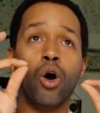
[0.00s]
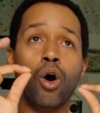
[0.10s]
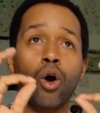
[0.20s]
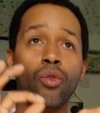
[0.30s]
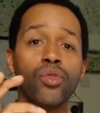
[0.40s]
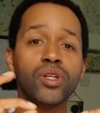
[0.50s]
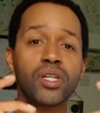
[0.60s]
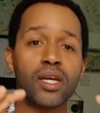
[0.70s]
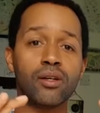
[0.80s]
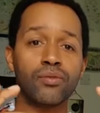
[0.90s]
On the
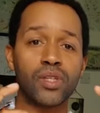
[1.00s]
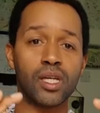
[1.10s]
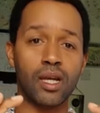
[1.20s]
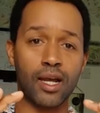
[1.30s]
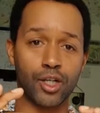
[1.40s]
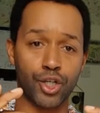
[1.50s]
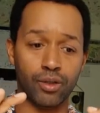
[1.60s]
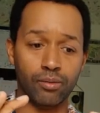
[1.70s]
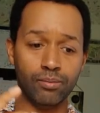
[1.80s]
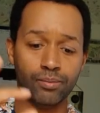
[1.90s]
day of the
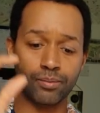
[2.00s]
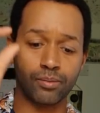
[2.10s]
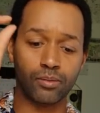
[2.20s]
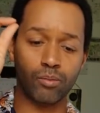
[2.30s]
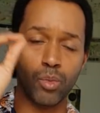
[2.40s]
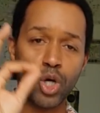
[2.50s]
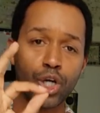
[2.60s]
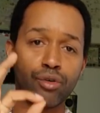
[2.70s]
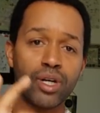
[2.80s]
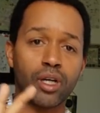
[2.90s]
election,
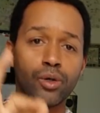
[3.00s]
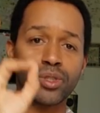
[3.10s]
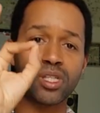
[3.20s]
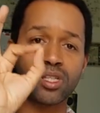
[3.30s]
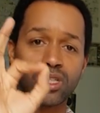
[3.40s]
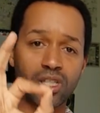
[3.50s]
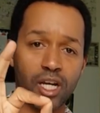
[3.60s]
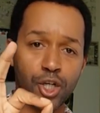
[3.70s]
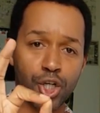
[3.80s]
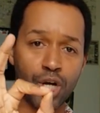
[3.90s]
Mercury goes
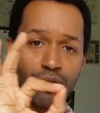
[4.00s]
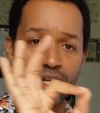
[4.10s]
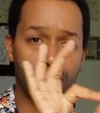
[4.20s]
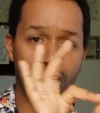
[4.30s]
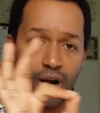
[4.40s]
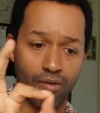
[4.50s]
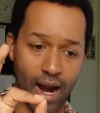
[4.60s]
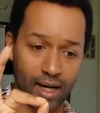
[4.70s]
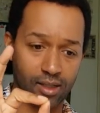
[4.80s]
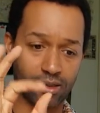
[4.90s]
stationary direct.